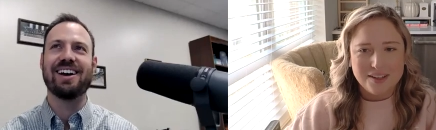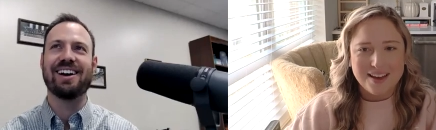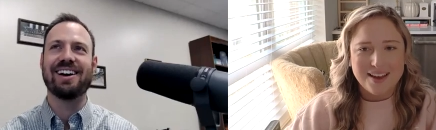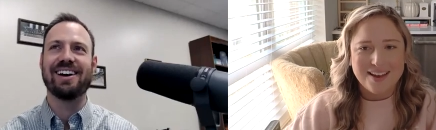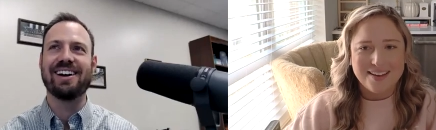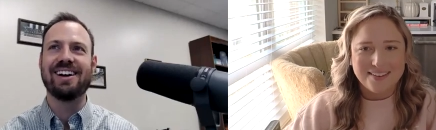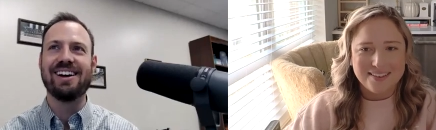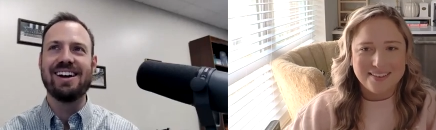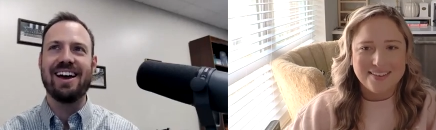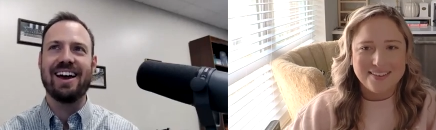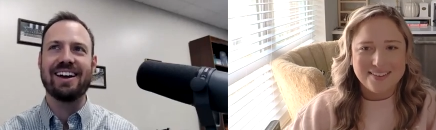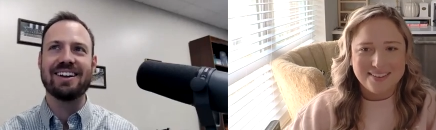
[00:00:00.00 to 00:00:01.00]

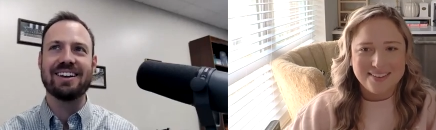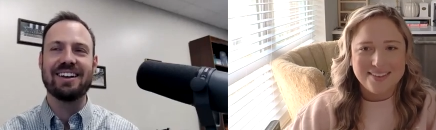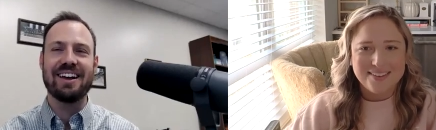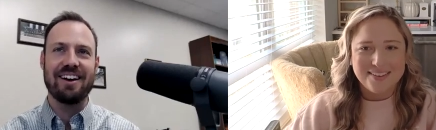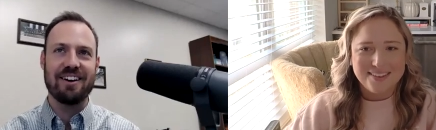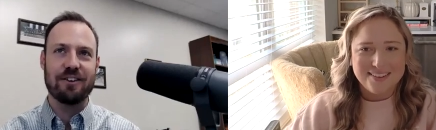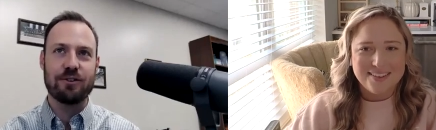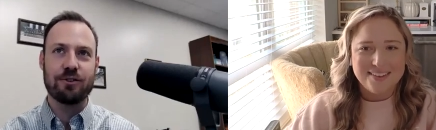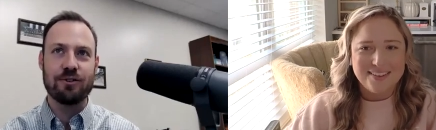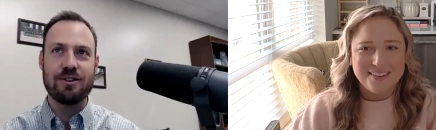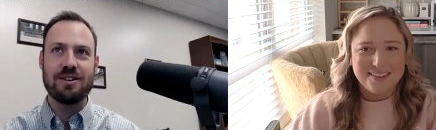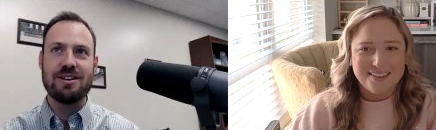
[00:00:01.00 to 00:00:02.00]
Speaker 1: a
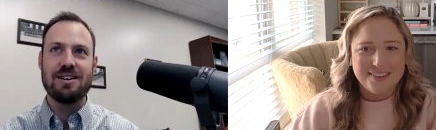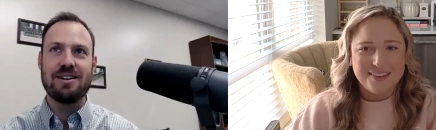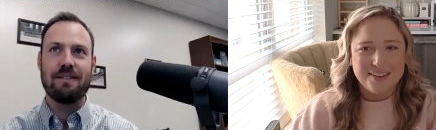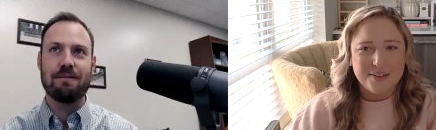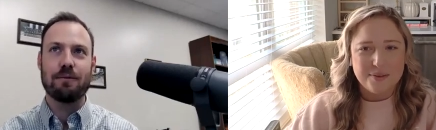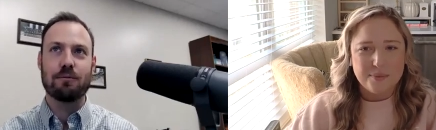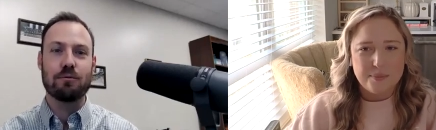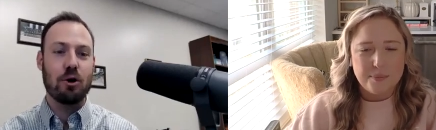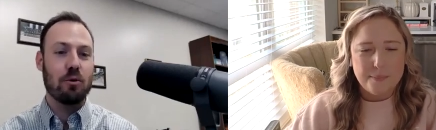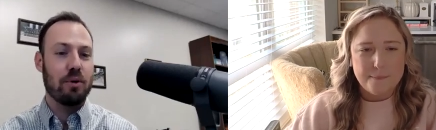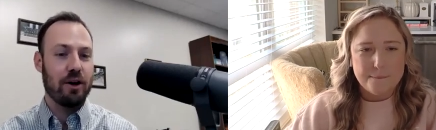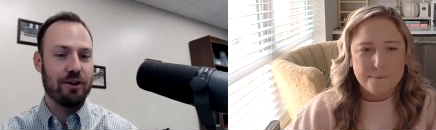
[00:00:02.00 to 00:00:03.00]
less
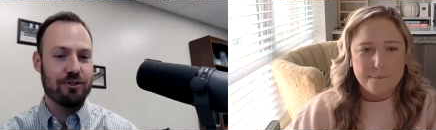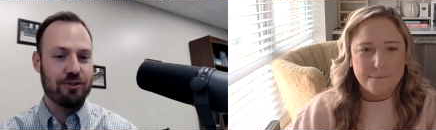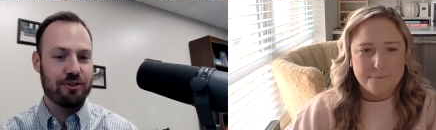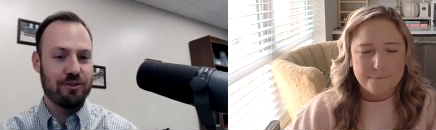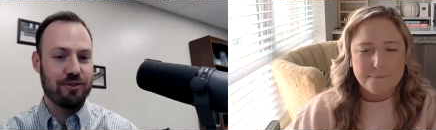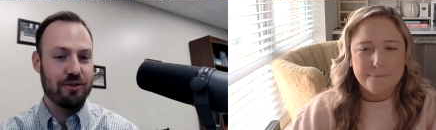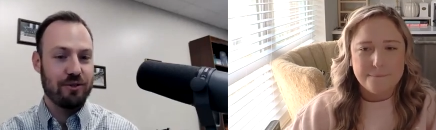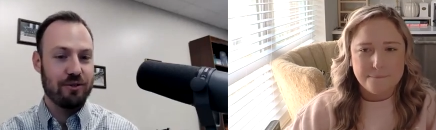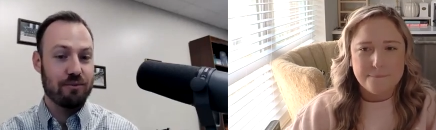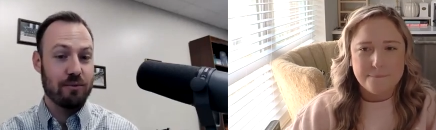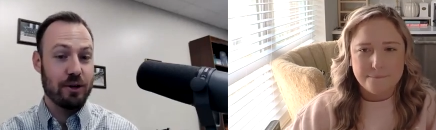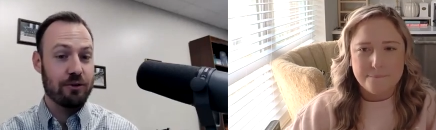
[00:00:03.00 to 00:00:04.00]
robust
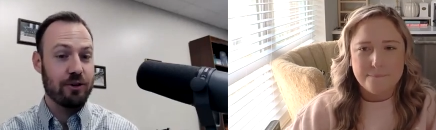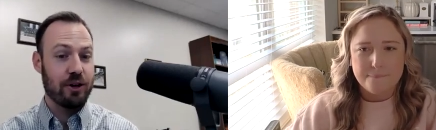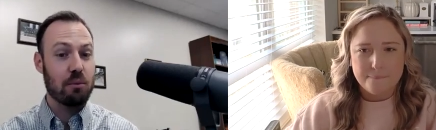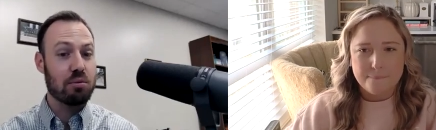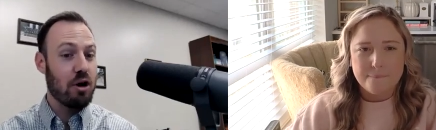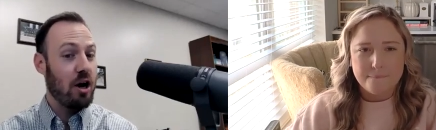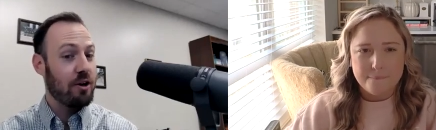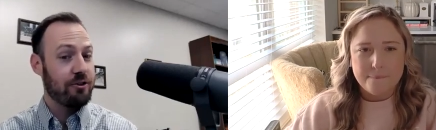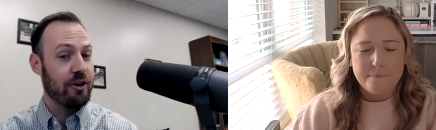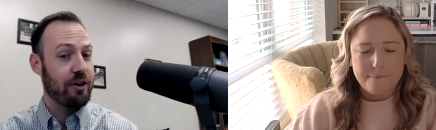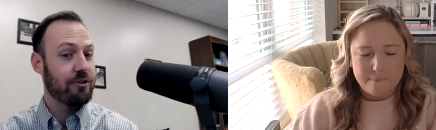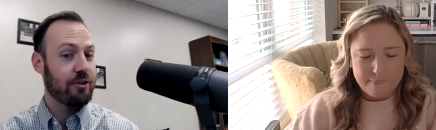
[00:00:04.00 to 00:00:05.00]
exam
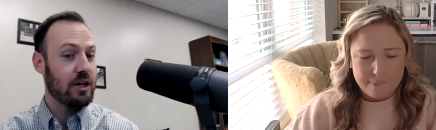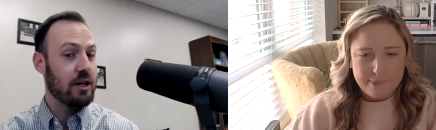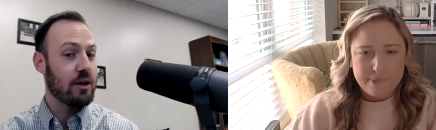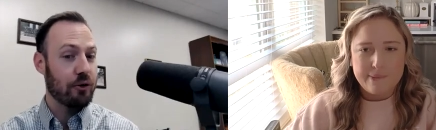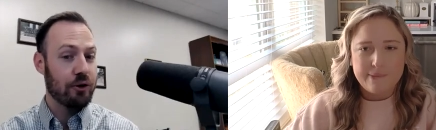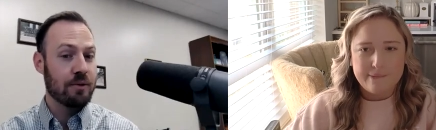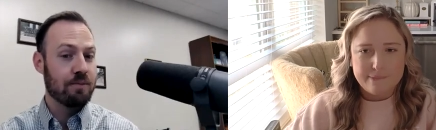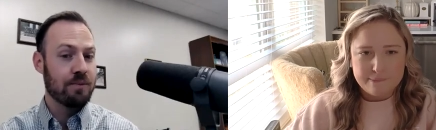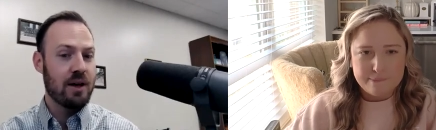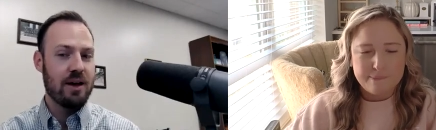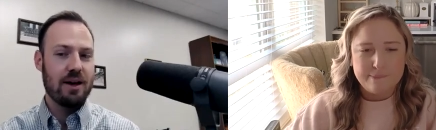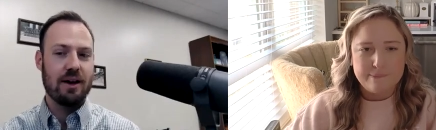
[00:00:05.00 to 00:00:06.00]
process either,
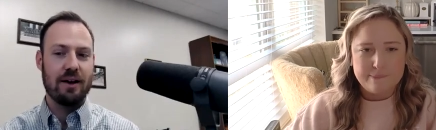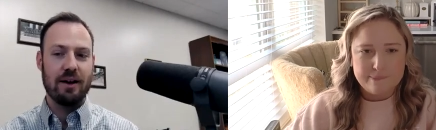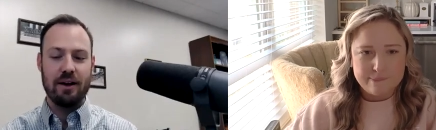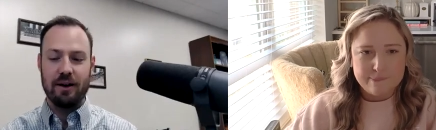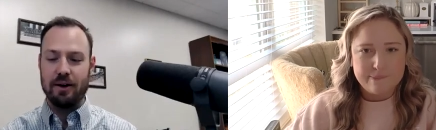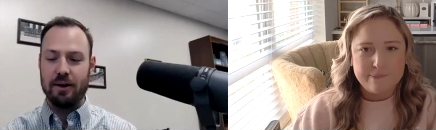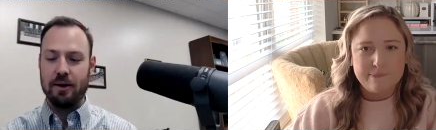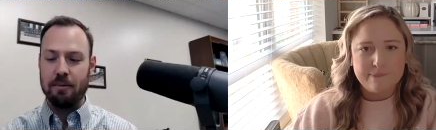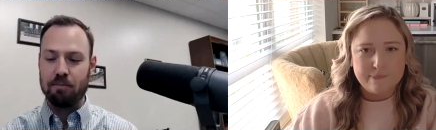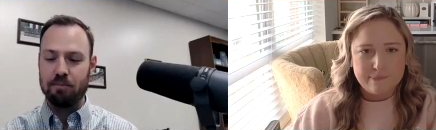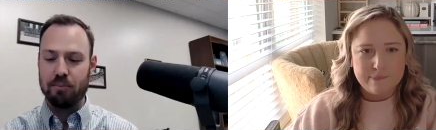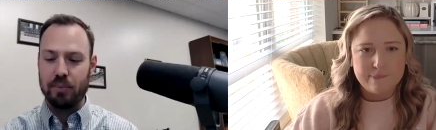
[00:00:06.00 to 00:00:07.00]

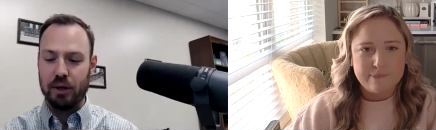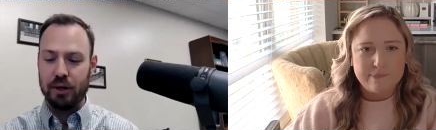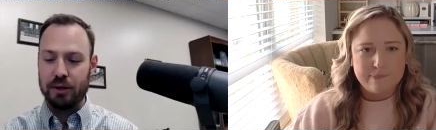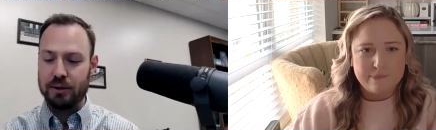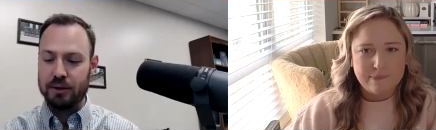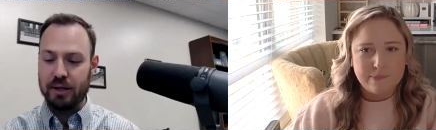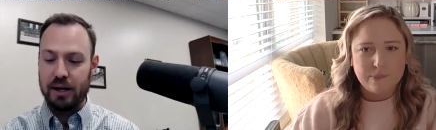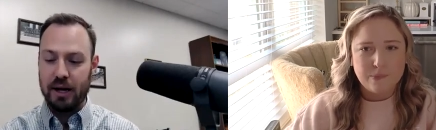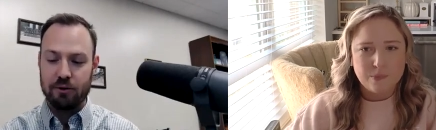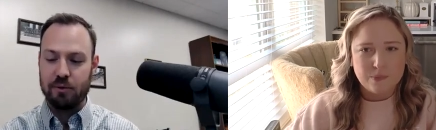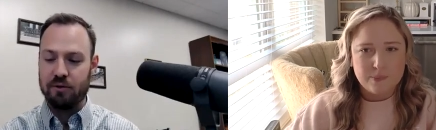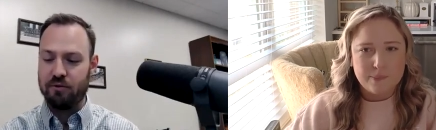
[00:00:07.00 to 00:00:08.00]
but it
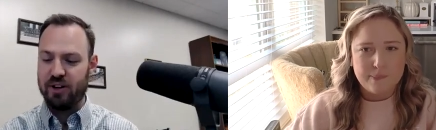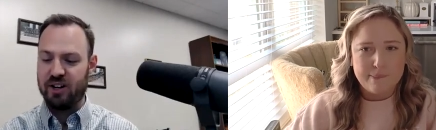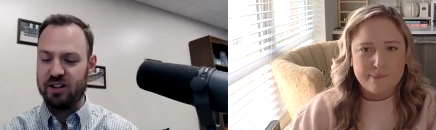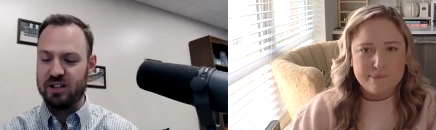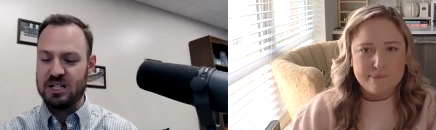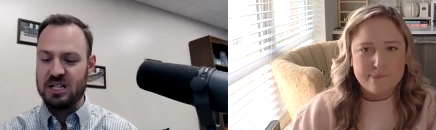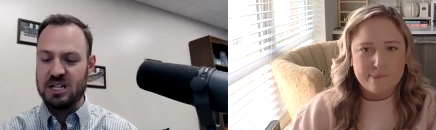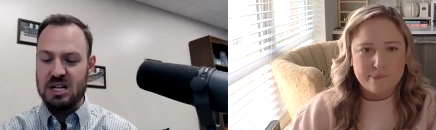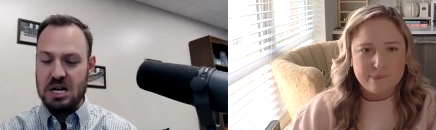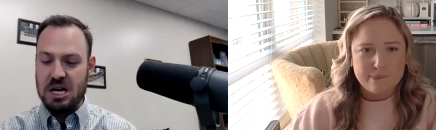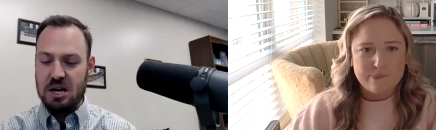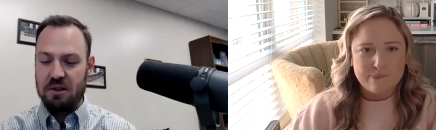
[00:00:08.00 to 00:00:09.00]
has been vetted.
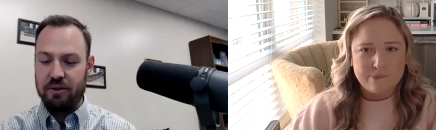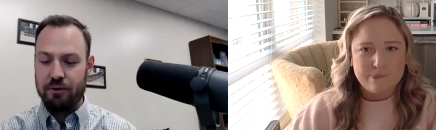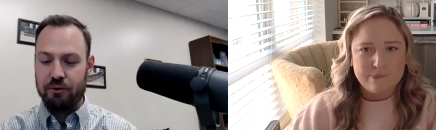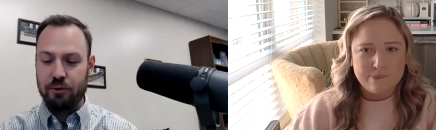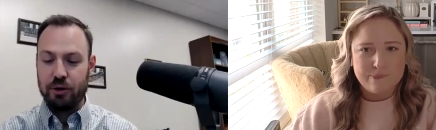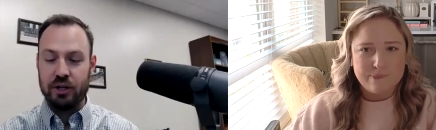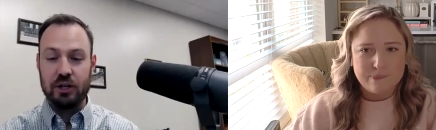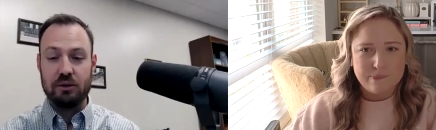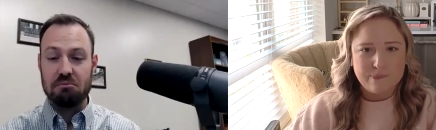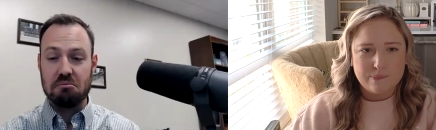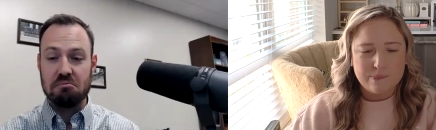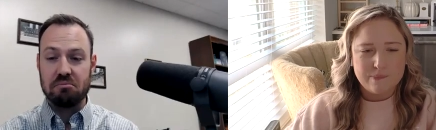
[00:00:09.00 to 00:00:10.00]
There's really
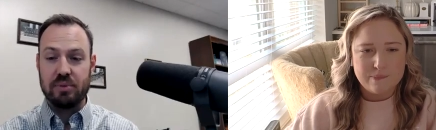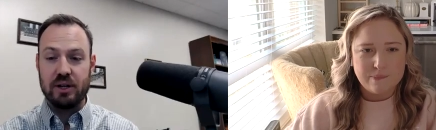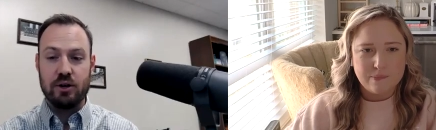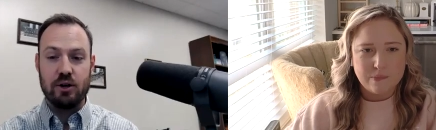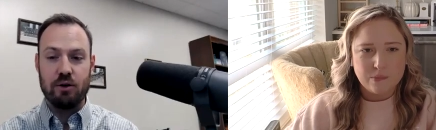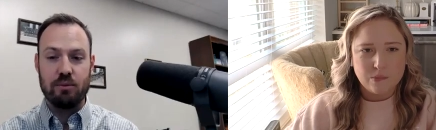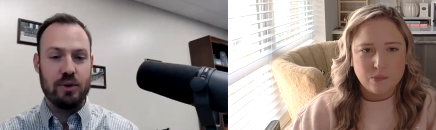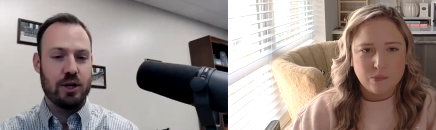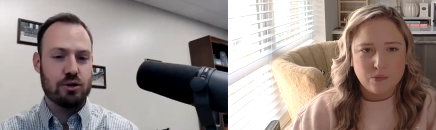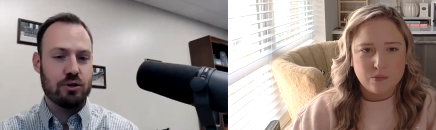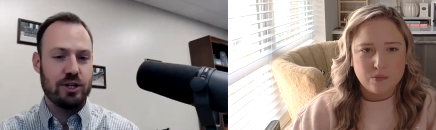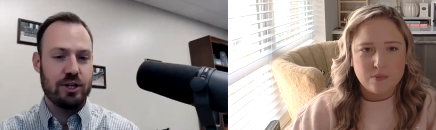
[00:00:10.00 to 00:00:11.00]
been no
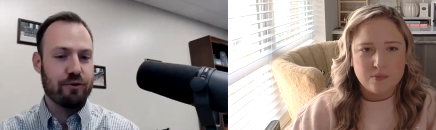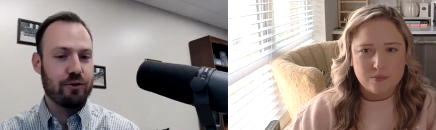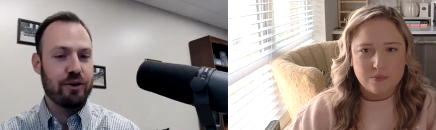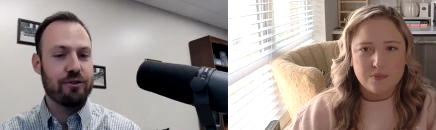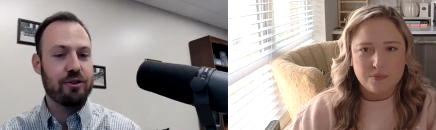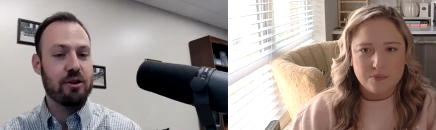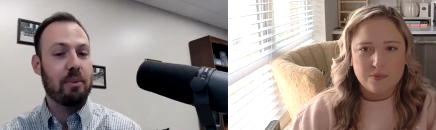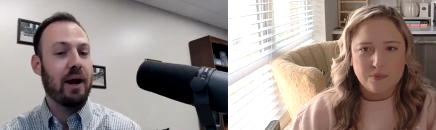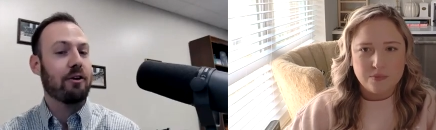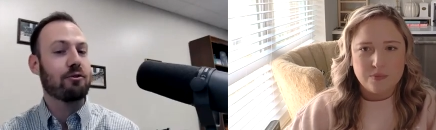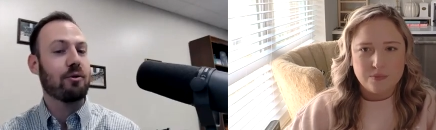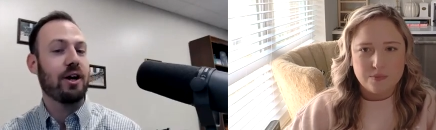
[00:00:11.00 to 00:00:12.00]
measured difference in the
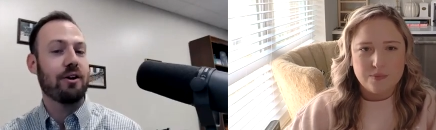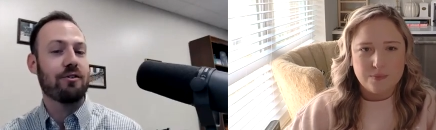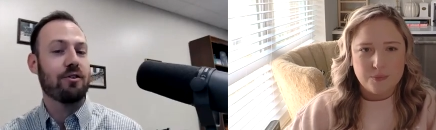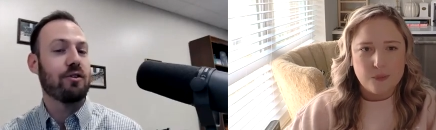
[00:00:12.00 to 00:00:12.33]
pass rates